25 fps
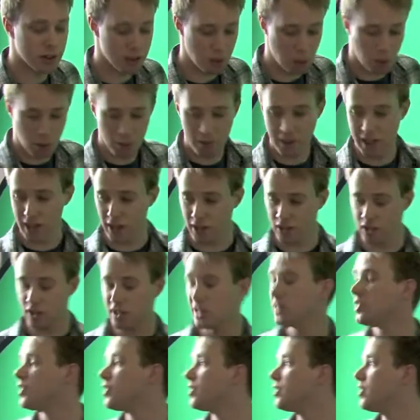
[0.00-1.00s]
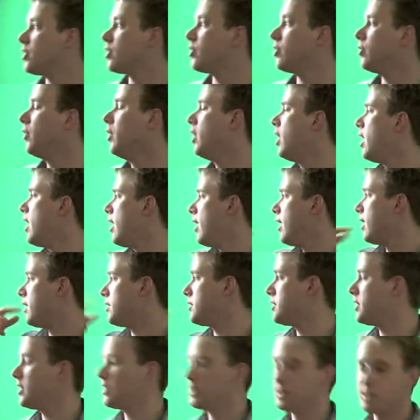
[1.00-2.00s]
So what we actually need to do
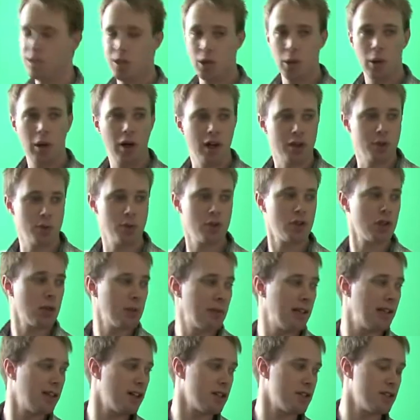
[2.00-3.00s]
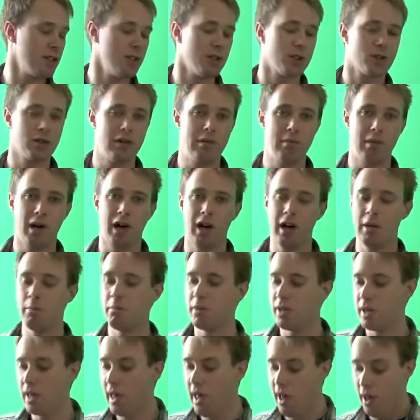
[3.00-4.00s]
is these two lights, which are going to be lighting the screen
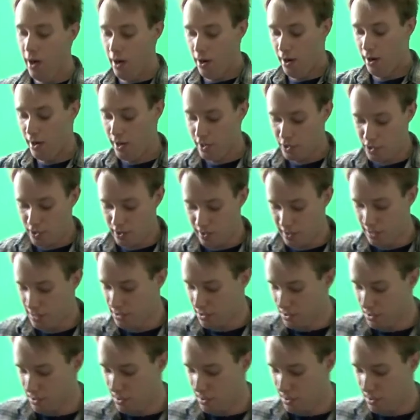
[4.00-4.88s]
behind me, I actually need to